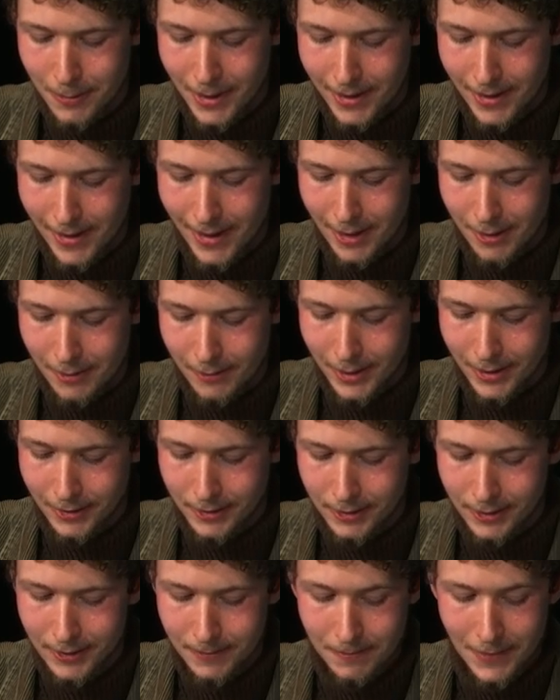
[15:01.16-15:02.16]
way ahead of
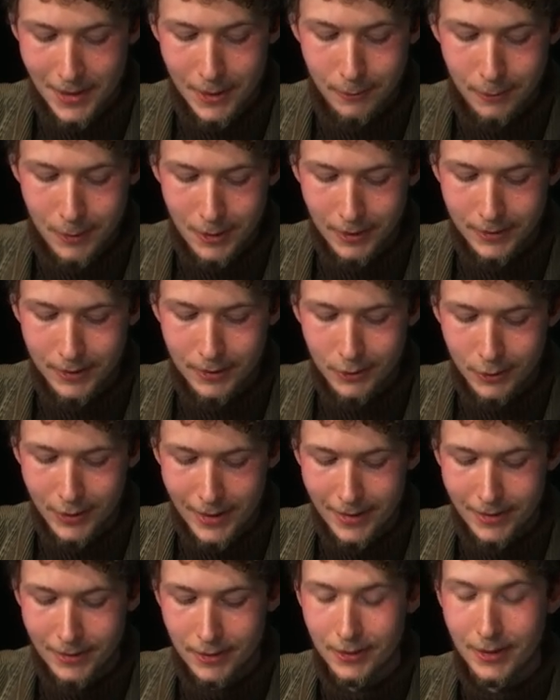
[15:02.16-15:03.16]
us if we are to
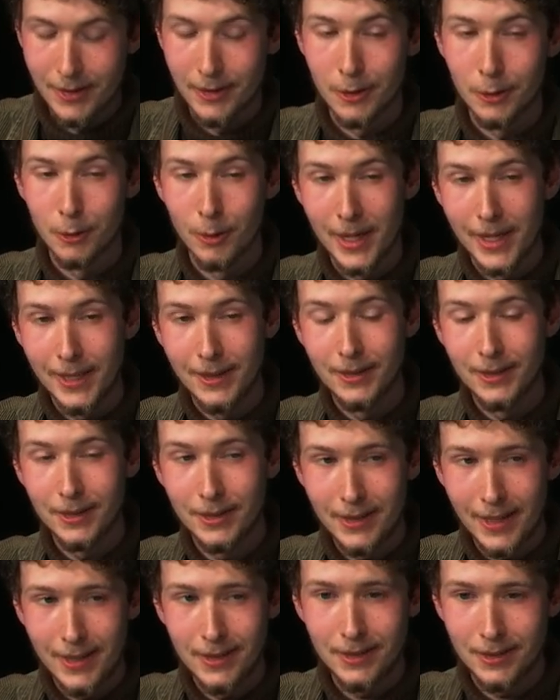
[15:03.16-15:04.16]
change the ingrained
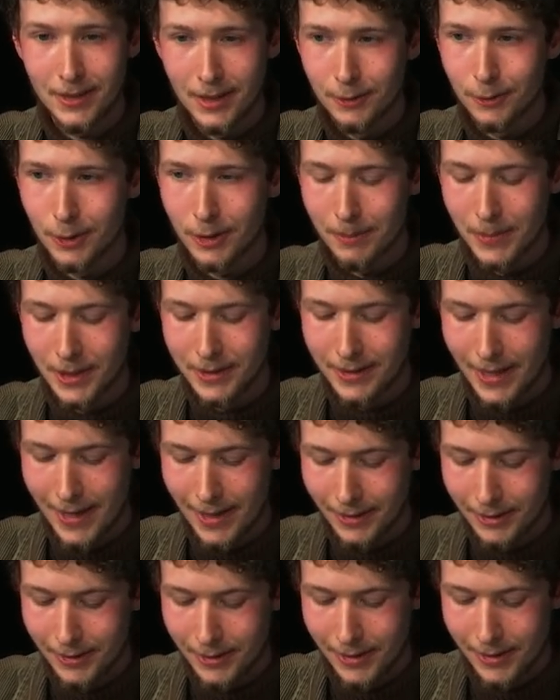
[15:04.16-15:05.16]
state centric
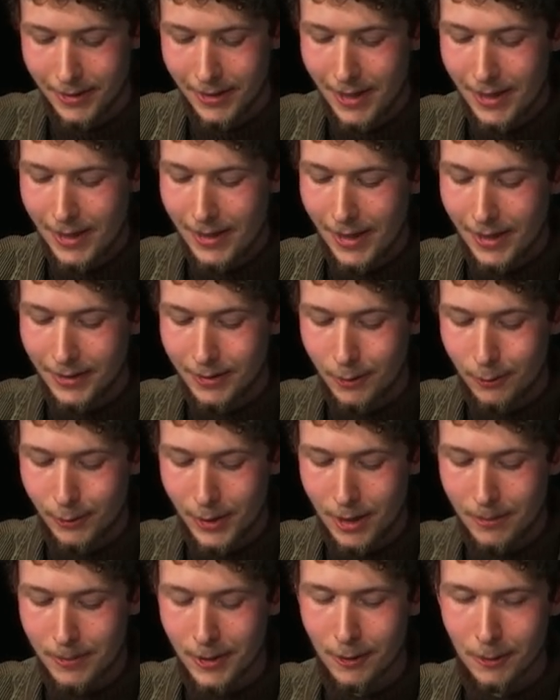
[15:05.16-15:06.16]
mentality and
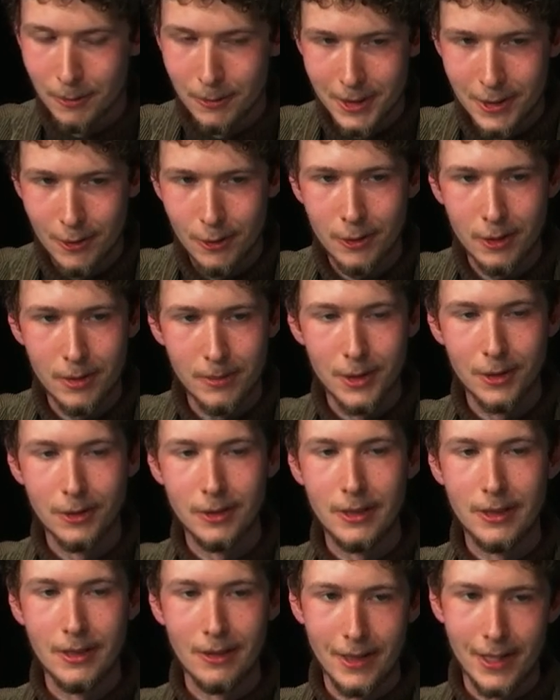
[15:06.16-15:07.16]
develop a real
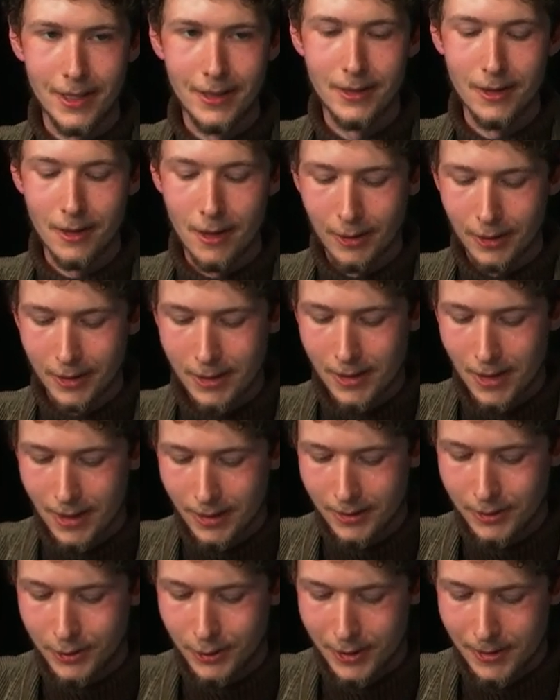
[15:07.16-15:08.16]
community led
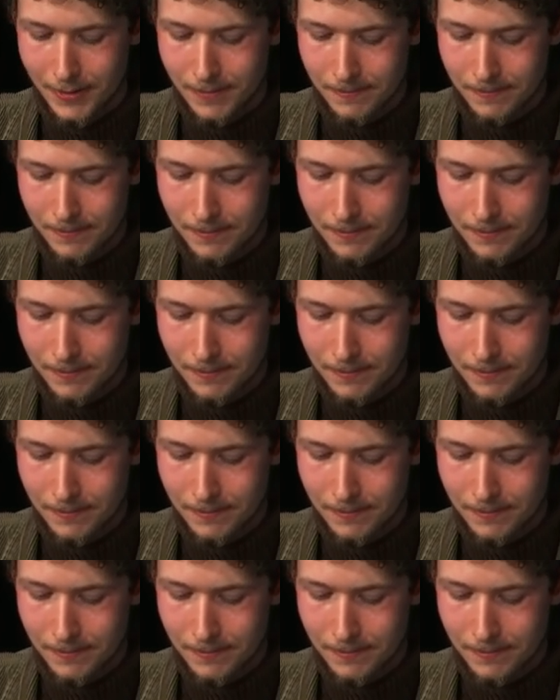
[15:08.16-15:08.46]
archaeology.